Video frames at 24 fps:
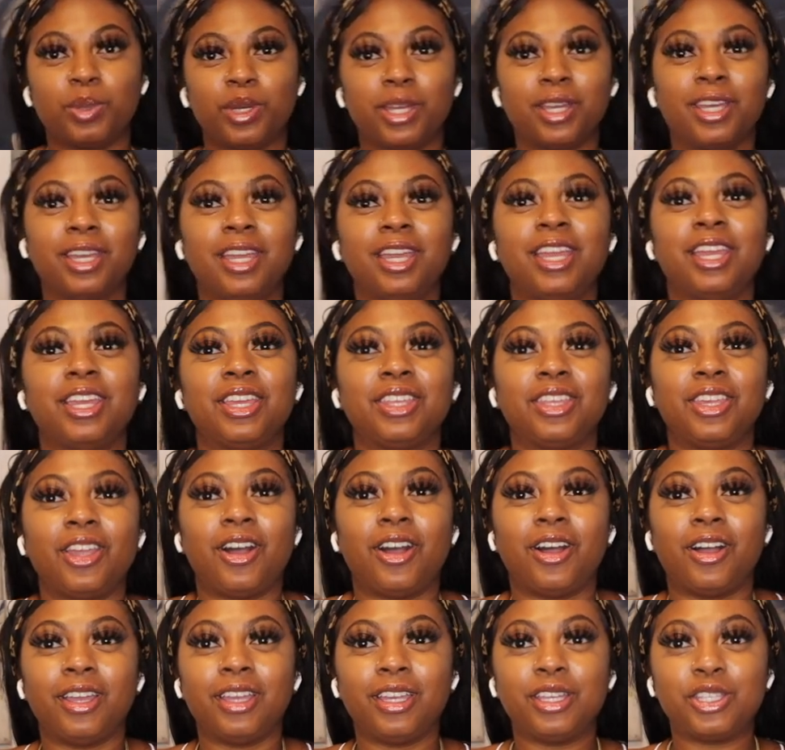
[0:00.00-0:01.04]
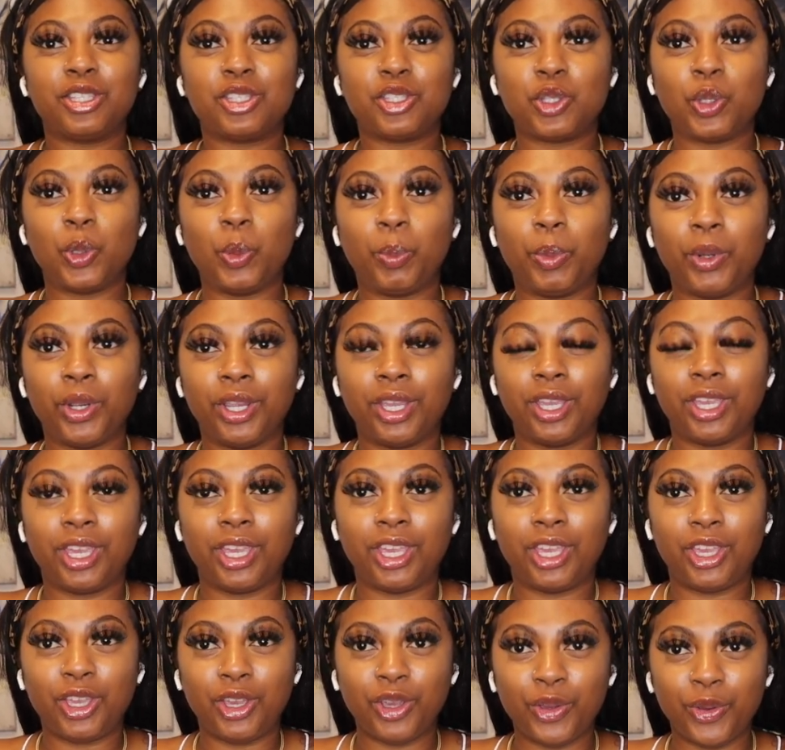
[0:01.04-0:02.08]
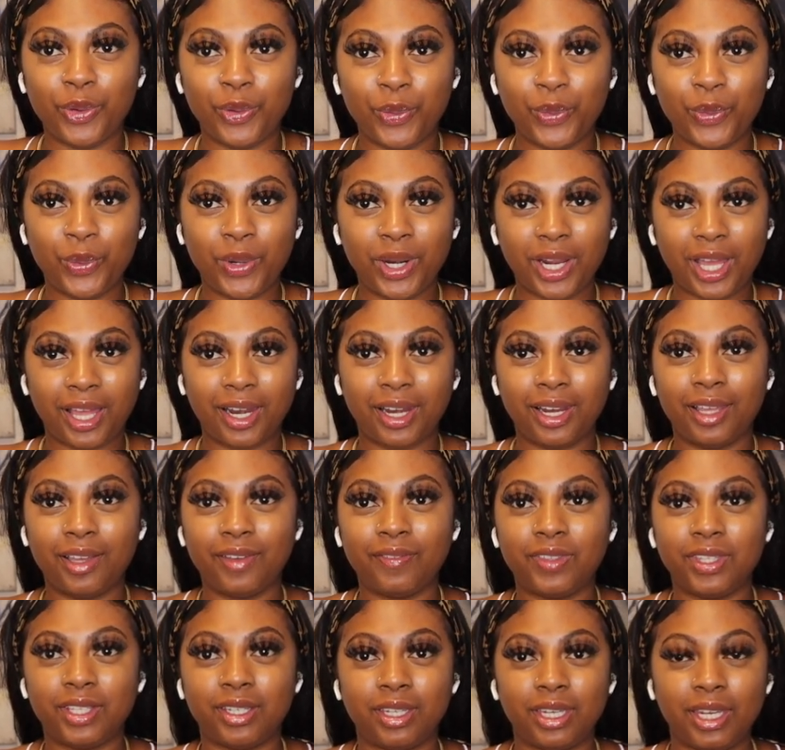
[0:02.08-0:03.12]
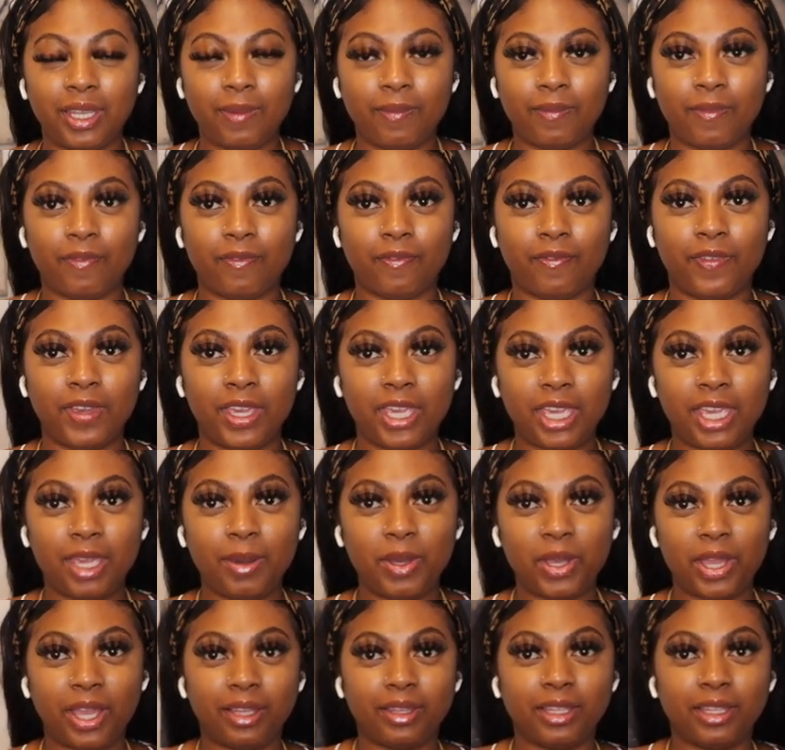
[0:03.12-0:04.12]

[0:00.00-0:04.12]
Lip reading: But y'all, it's super cute. I love the deep V.